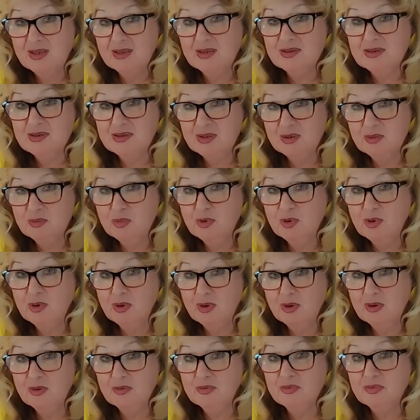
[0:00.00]
symbol
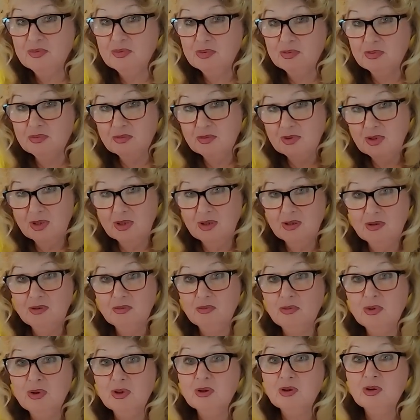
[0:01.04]
of we
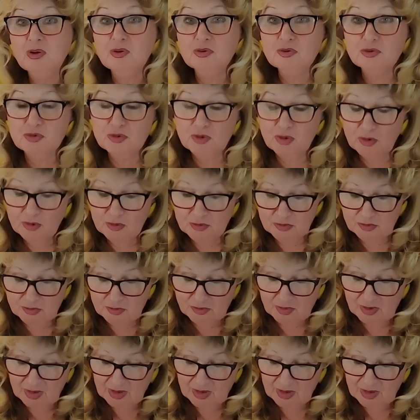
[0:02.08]
will control you,